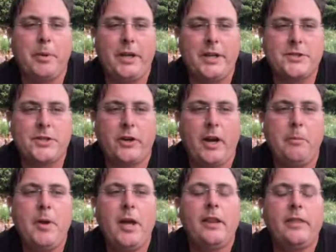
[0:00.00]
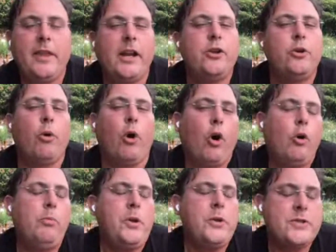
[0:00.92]
a histogram that you
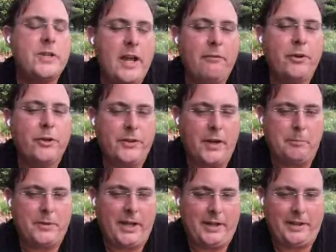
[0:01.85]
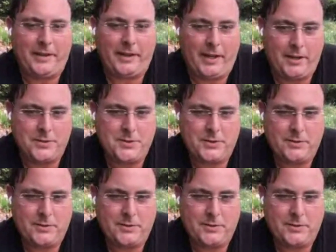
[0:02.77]
almost never dumped anything else.